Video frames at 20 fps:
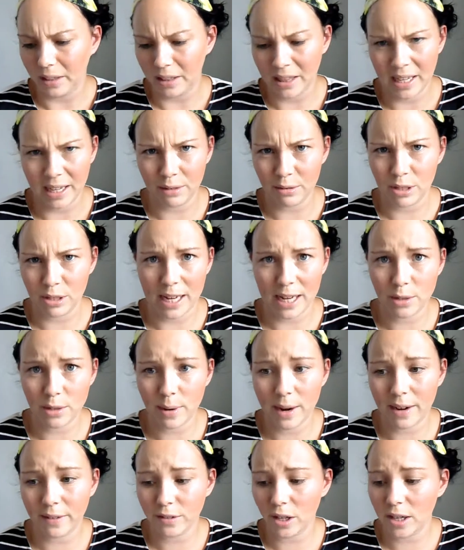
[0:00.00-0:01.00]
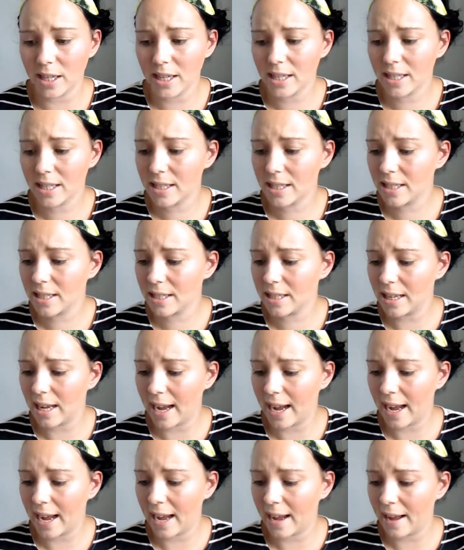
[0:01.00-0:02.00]
think it was like $12.
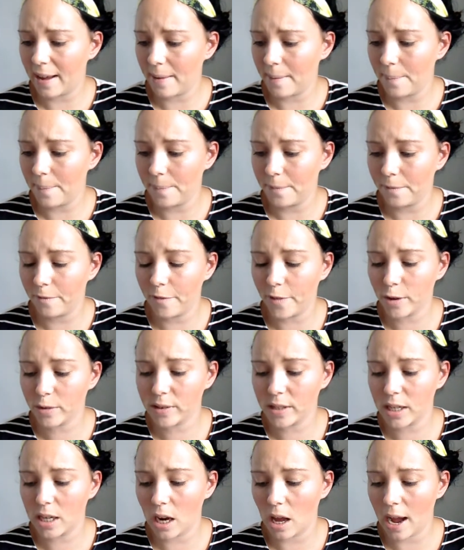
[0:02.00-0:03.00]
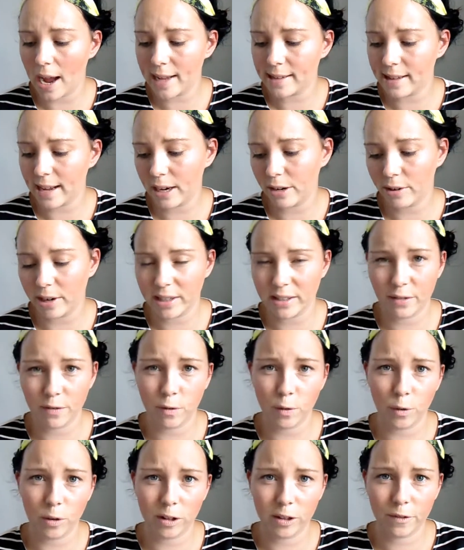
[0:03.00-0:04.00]
Fills in lines and creates a
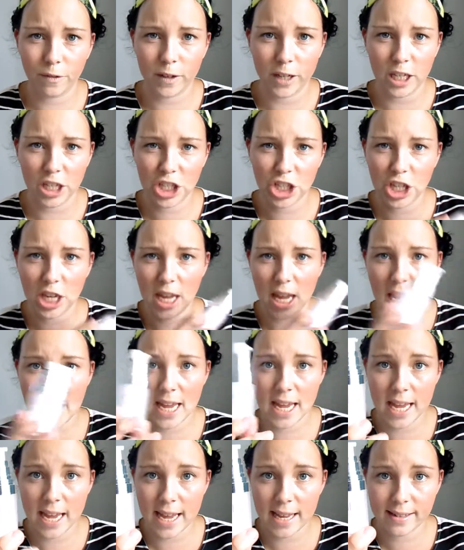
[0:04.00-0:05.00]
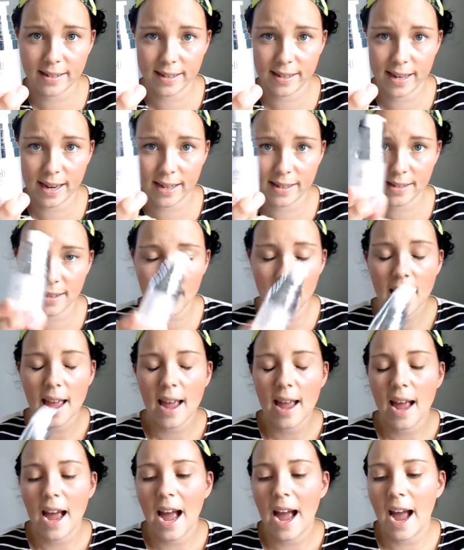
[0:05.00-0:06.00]
flawless finish. Yes, it does.
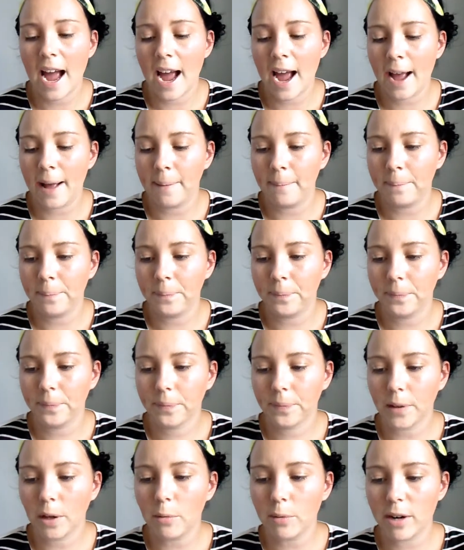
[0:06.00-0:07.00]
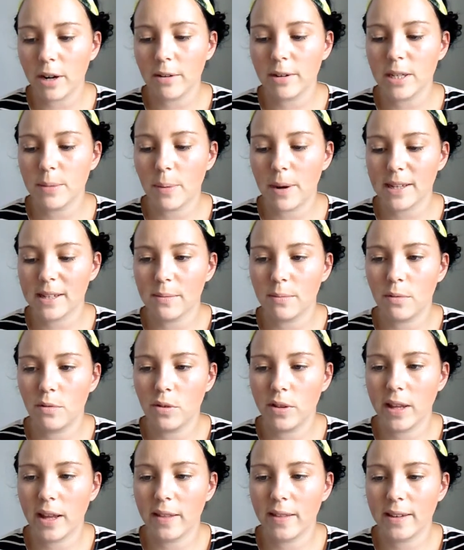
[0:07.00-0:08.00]
When I went to buy some more
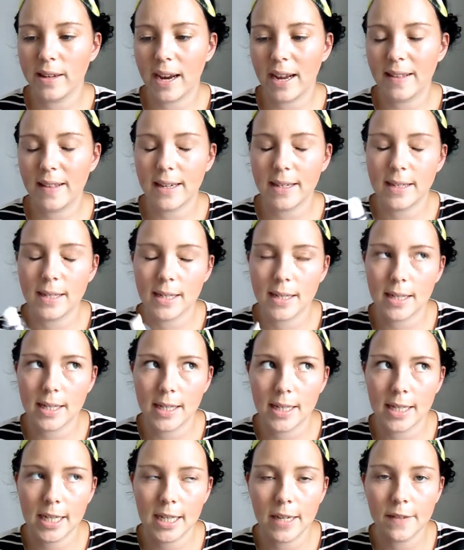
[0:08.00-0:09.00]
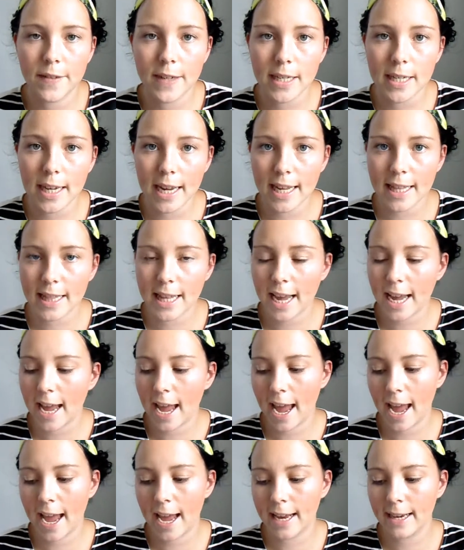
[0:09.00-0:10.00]
the other day, they didn't have it, and they
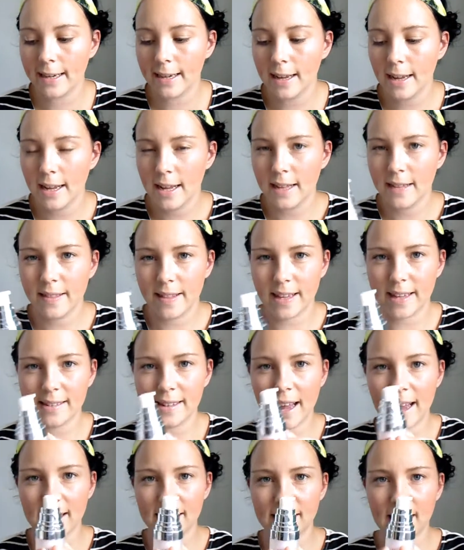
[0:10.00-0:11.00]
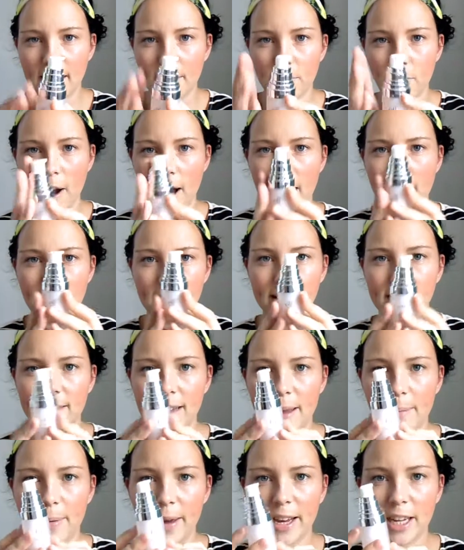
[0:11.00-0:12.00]
had the exact same one,
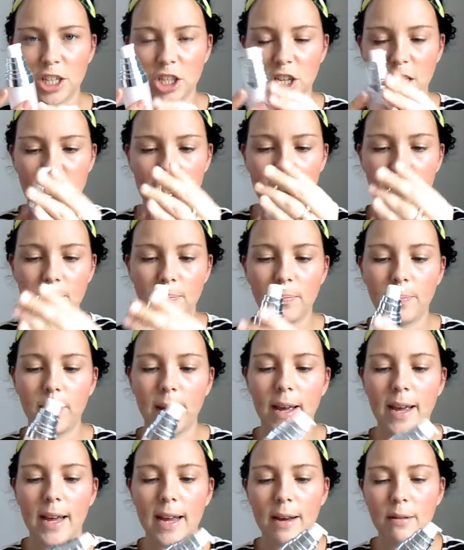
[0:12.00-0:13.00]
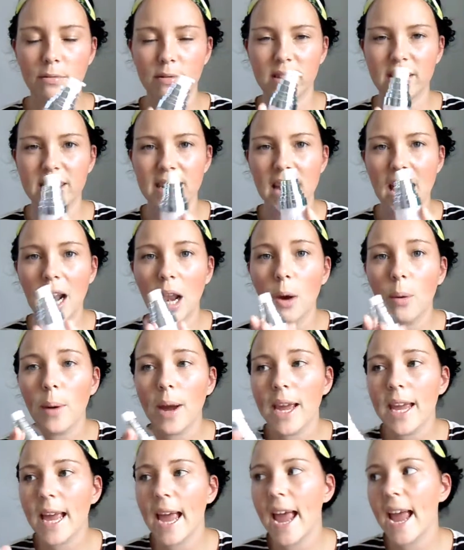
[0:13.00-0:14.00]
same packaging, but it was
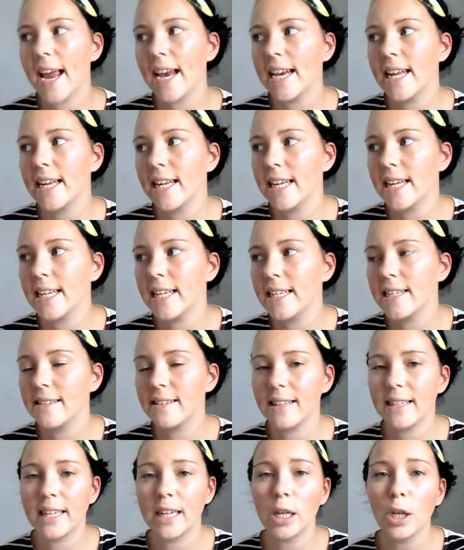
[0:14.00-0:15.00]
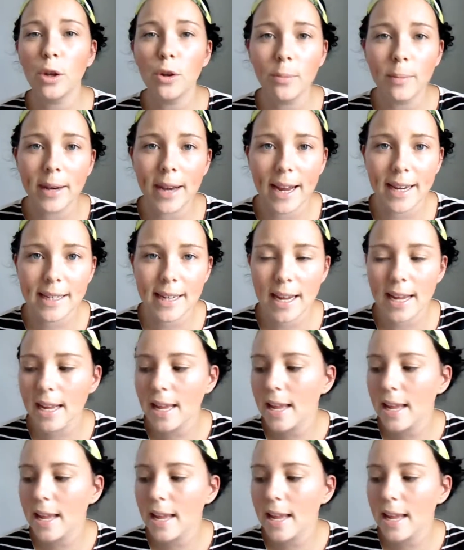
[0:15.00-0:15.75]
yellowy, and it is an illuminator.